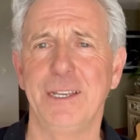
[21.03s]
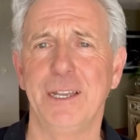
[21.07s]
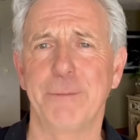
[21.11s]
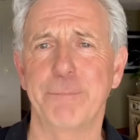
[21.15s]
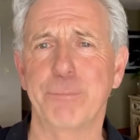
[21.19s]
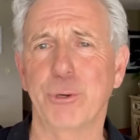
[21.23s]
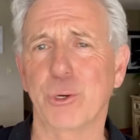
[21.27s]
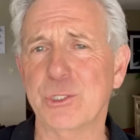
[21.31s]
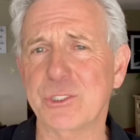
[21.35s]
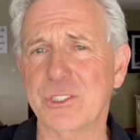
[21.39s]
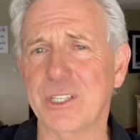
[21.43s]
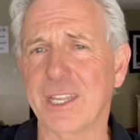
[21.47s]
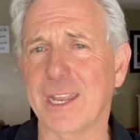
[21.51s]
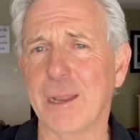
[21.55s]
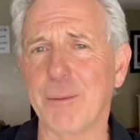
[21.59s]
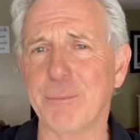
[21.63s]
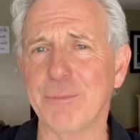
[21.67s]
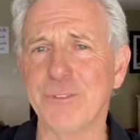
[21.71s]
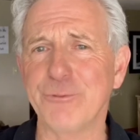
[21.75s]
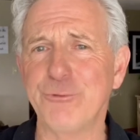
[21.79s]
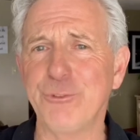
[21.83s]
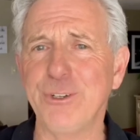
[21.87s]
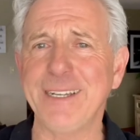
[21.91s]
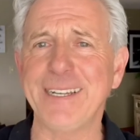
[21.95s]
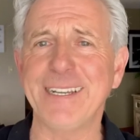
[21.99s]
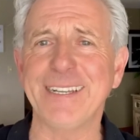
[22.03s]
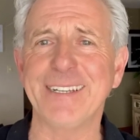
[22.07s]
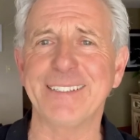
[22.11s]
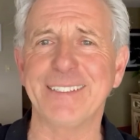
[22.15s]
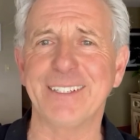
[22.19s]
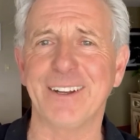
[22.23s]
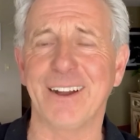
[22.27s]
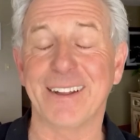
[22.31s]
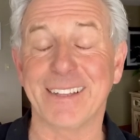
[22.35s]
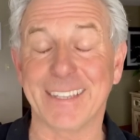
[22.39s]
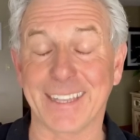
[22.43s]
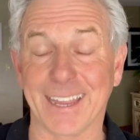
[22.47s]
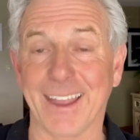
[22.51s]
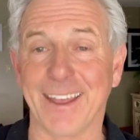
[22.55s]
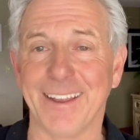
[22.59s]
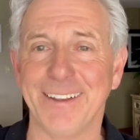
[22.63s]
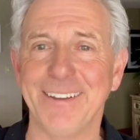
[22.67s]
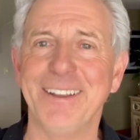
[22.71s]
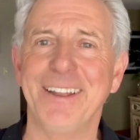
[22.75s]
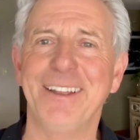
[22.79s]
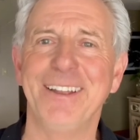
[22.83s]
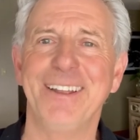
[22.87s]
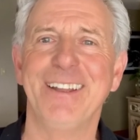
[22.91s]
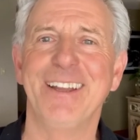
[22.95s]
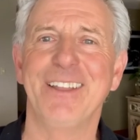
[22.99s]
Personally, I'm reading
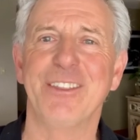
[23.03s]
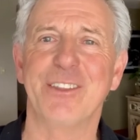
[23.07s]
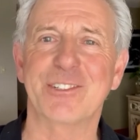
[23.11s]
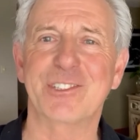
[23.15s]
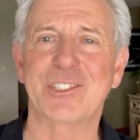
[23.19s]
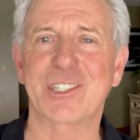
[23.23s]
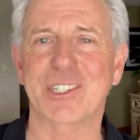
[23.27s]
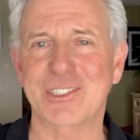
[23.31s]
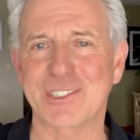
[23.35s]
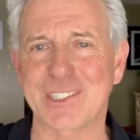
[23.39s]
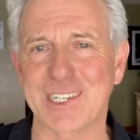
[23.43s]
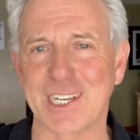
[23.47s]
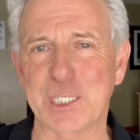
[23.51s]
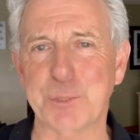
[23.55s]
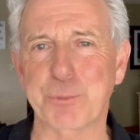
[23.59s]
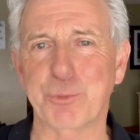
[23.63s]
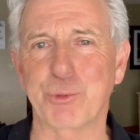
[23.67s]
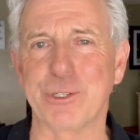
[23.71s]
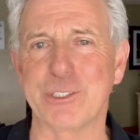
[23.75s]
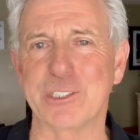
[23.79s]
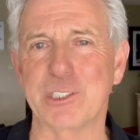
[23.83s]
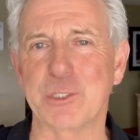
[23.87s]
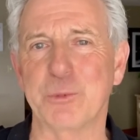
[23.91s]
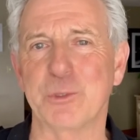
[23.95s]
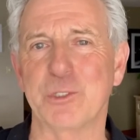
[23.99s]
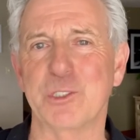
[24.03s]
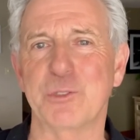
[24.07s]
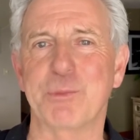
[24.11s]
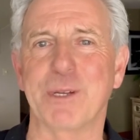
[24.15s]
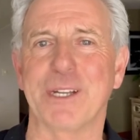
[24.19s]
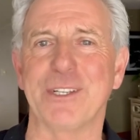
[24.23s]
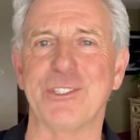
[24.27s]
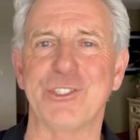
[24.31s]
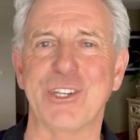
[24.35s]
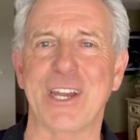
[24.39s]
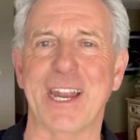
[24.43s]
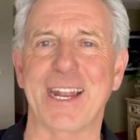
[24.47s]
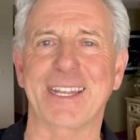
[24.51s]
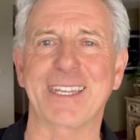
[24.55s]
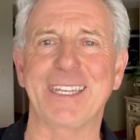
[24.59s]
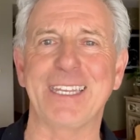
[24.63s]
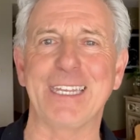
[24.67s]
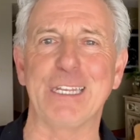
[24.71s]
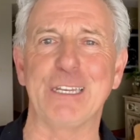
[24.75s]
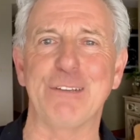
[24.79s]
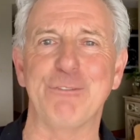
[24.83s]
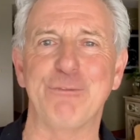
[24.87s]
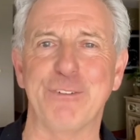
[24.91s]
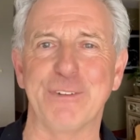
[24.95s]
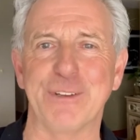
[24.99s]
again, The Success Principles by Jack
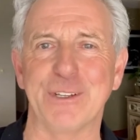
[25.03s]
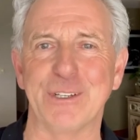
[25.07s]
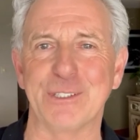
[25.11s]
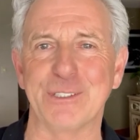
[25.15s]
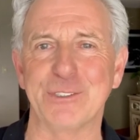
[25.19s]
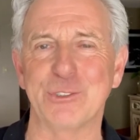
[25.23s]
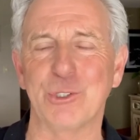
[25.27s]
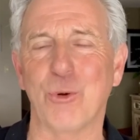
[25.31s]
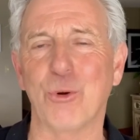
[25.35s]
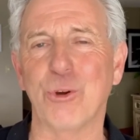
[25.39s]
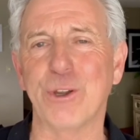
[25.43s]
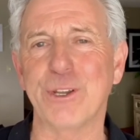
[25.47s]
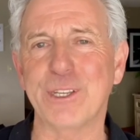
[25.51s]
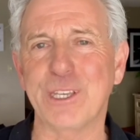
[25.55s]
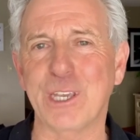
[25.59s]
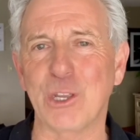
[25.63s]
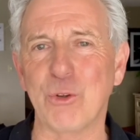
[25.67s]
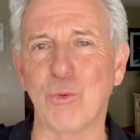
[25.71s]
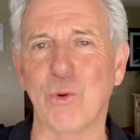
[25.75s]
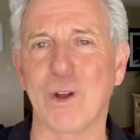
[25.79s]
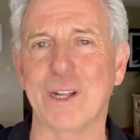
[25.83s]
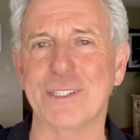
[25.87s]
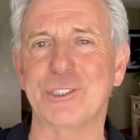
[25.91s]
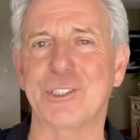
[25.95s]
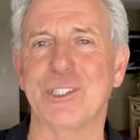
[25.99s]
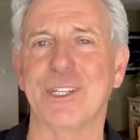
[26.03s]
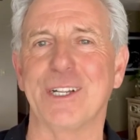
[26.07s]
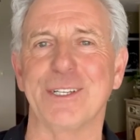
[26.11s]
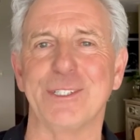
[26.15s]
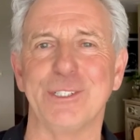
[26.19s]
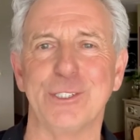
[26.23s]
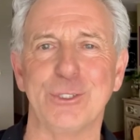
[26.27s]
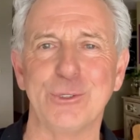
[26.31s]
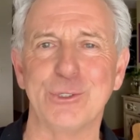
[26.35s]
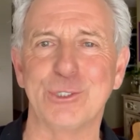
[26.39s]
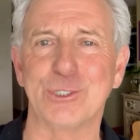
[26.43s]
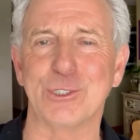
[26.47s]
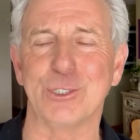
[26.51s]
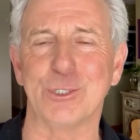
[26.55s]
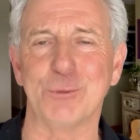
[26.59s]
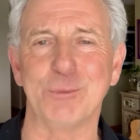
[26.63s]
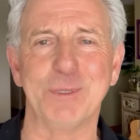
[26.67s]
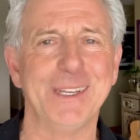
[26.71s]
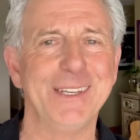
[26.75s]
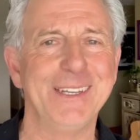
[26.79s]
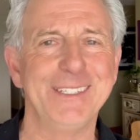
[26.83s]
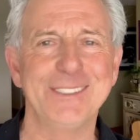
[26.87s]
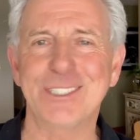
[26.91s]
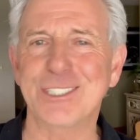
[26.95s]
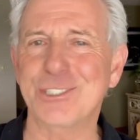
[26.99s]
Canfield, or you can watch it on YouTube.
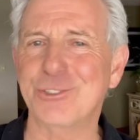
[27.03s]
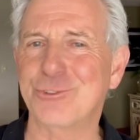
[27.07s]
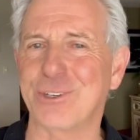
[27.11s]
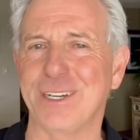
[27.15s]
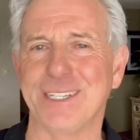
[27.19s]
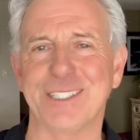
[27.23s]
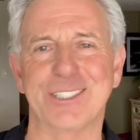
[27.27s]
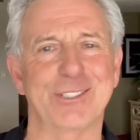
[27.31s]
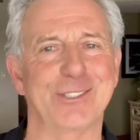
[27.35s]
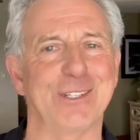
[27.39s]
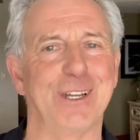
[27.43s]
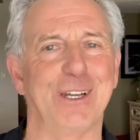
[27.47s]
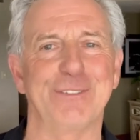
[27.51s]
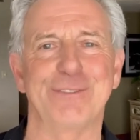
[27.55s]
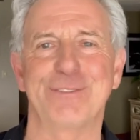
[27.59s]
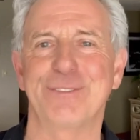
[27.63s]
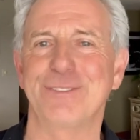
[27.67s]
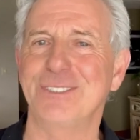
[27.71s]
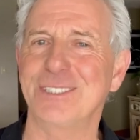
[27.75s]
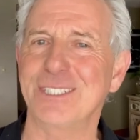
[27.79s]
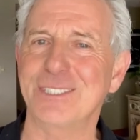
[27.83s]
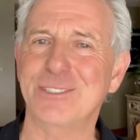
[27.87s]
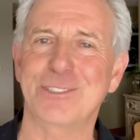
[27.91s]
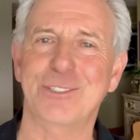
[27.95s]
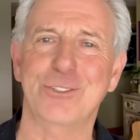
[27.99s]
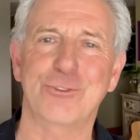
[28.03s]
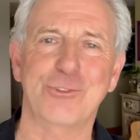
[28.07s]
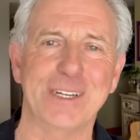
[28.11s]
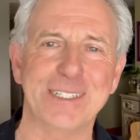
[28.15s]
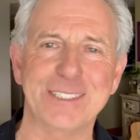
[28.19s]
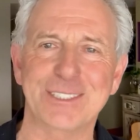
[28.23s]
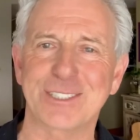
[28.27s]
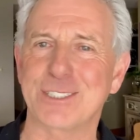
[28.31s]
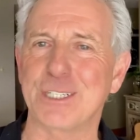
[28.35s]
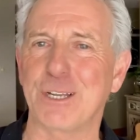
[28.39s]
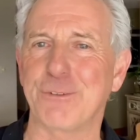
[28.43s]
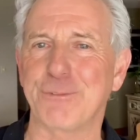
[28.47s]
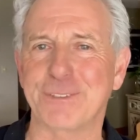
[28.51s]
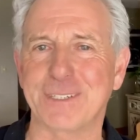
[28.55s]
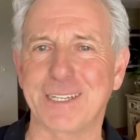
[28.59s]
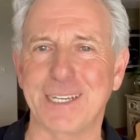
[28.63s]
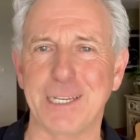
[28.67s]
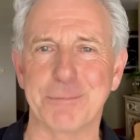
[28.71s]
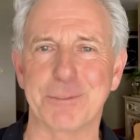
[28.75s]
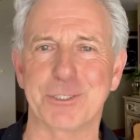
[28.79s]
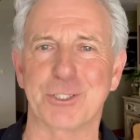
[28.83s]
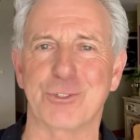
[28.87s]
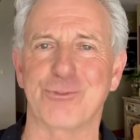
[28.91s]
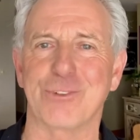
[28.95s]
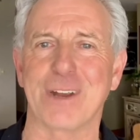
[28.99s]
Just great stuff to
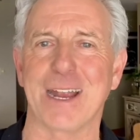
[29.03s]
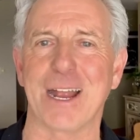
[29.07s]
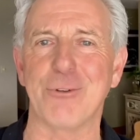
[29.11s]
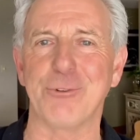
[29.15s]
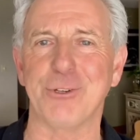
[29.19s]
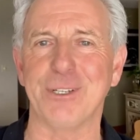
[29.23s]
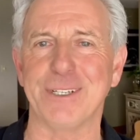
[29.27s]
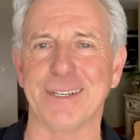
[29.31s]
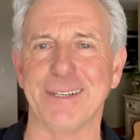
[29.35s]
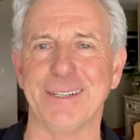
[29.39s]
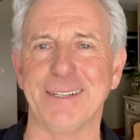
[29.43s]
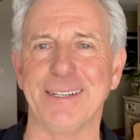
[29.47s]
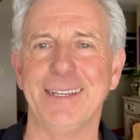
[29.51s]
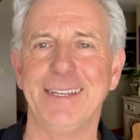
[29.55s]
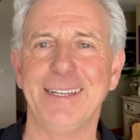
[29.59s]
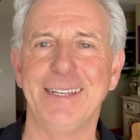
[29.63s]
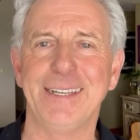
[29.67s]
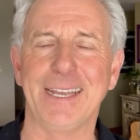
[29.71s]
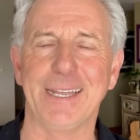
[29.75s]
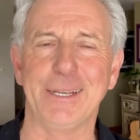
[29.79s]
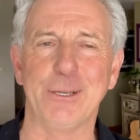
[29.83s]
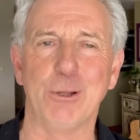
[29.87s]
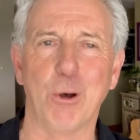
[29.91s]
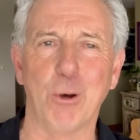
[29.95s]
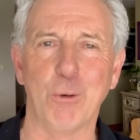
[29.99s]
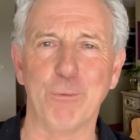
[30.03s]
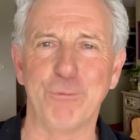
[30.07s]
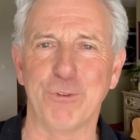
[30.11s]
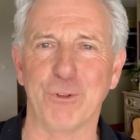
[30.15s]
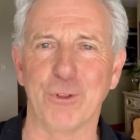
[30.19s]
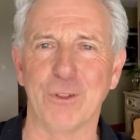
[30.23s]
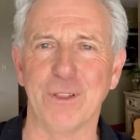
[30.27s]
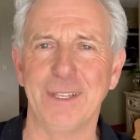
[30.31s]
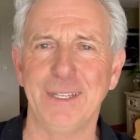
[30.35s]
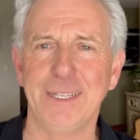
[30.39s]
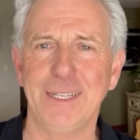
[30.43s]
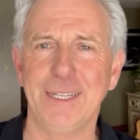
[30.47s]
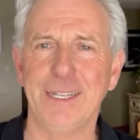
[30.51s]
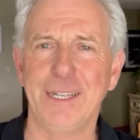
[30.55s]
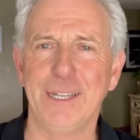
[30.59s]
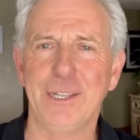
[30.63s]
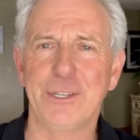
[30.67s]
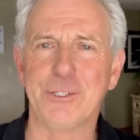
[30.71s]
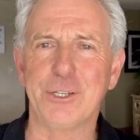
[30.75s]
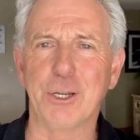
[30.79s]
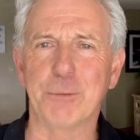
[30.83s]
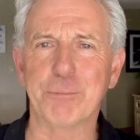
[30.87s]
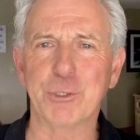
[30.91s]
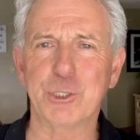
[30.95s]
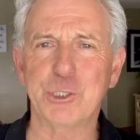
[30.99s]
keep us grounded and hopeful.
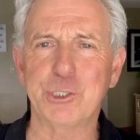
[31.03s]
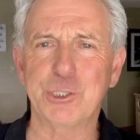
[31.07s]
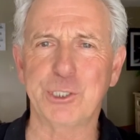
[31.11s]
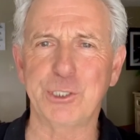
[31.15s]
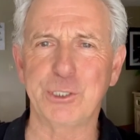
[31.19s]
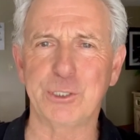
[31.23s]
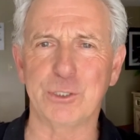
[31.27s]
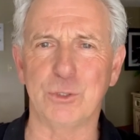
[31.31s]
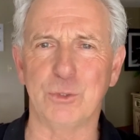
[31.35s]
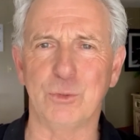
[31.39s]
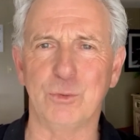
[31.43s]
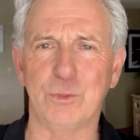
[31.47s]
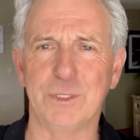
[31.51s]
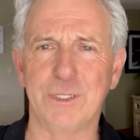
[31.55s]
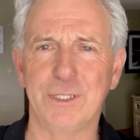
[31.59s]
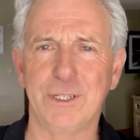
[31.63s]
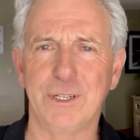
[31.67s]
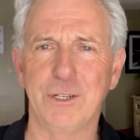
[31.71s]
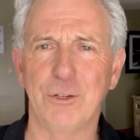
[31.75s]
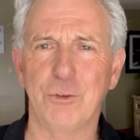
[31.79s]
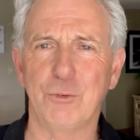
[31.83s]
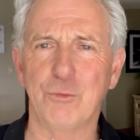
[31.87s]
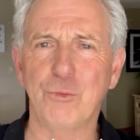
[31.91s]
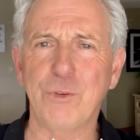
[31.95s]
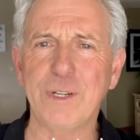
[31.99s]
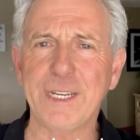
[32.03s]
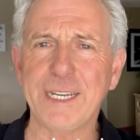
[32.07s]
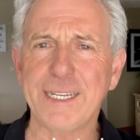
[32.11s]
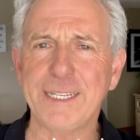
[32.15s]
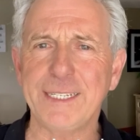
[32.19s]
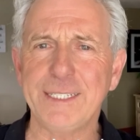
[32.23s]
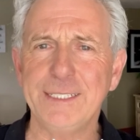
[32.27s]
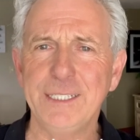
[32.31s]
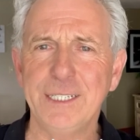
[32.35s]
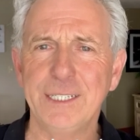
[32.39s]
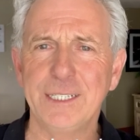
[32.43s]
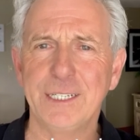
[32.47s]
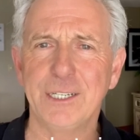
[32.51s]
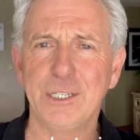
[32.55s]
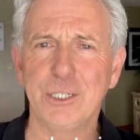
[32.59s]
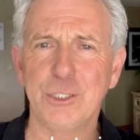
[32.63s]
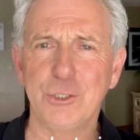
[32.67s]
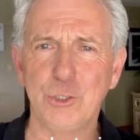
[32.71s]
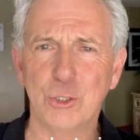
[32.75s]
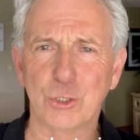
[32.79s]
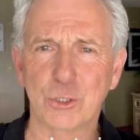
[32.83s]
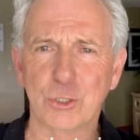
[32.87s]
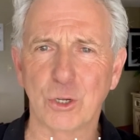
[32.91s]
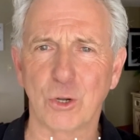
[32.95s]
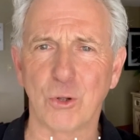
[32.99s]
Number two, read
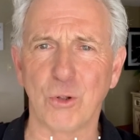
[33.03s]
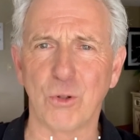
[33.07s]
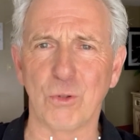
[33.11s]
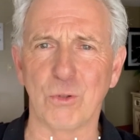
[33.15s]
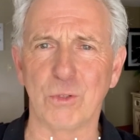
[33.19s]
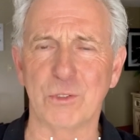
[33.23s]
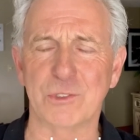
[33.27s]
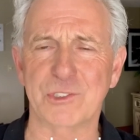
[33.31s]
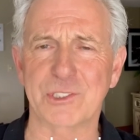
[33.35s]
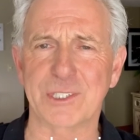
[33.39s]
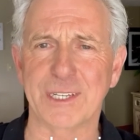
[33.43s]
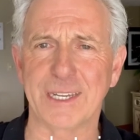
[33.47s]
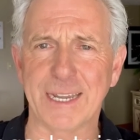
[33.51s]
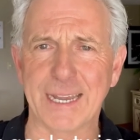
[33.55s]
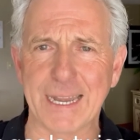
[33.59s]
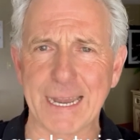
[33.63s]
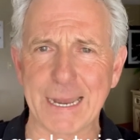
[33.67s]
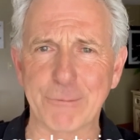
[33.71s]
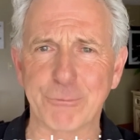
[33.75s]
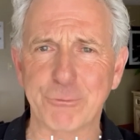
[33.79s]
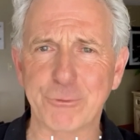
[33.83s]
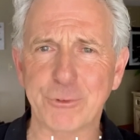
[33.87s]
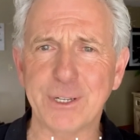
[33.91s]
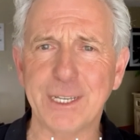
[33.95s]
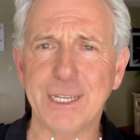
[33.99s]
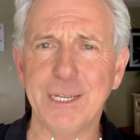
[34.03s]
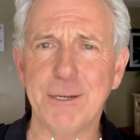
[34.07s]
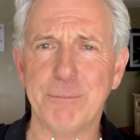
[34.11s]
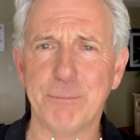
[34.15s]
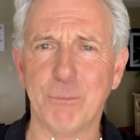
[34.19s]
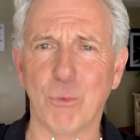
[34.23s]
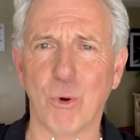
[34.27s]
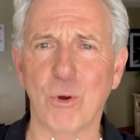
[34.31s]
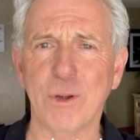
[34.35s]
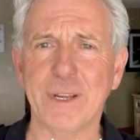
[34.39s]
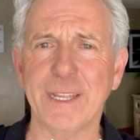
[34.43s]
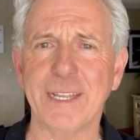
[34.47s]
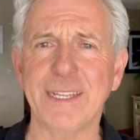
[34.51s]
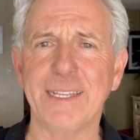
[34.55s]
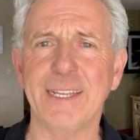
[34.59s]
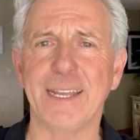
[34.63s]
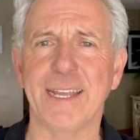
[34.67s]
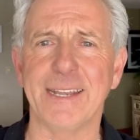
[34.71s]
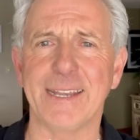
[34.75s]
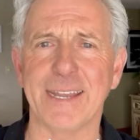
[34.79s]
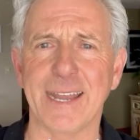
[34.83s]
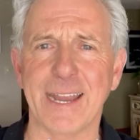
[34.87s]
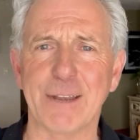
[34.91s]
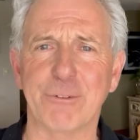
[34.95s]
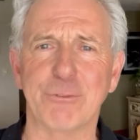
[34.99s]
your goals every morning
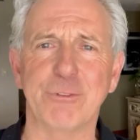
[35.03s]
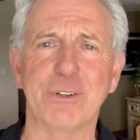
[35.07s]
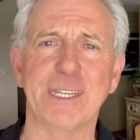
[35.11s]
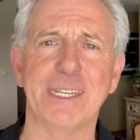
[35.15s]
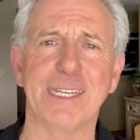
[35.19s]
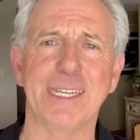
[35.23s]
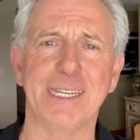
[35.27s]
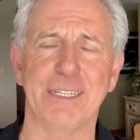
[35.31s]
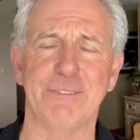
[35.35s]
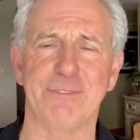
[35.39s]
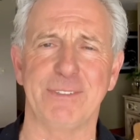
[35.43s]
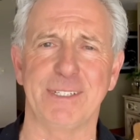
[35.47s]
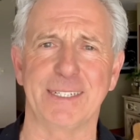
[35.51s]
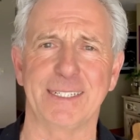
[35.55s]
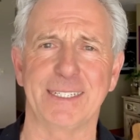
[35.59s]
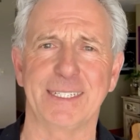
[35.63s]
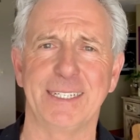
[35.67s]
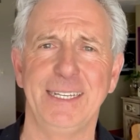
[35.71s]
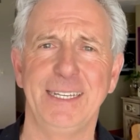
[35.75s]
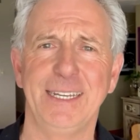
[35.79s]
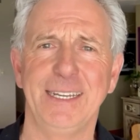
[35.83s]
and every evening.